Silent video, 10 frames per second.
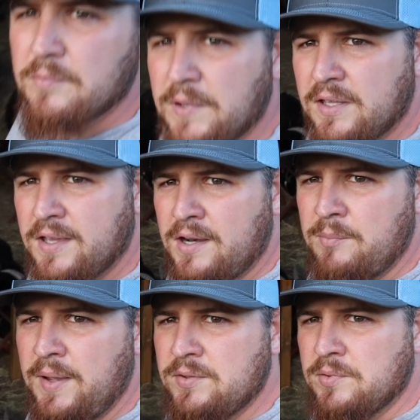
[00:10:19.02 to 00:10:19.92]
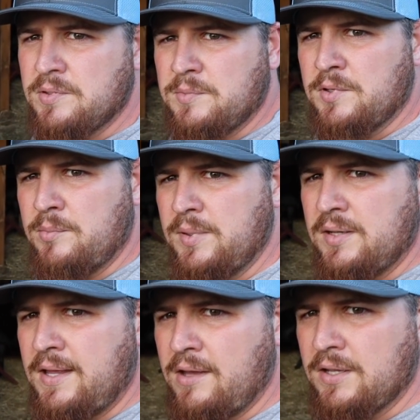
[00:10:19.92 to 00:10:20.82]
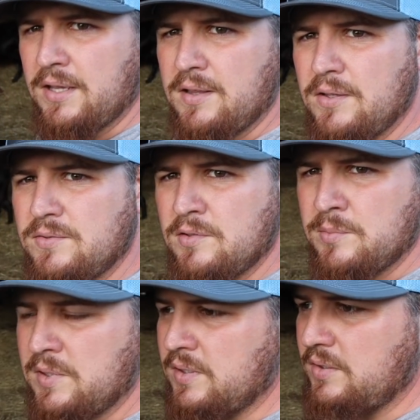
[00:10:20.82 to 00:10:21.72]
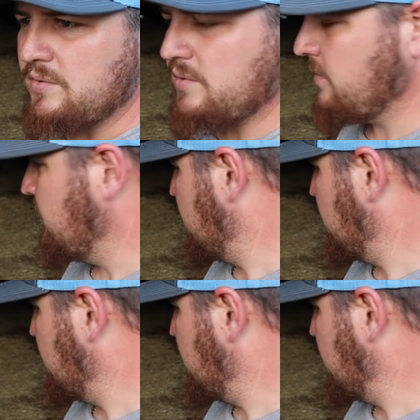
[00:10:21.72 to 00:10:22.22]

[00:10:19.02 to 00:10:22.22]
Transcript: we can kind of mess with them a little bit now and get close to them at least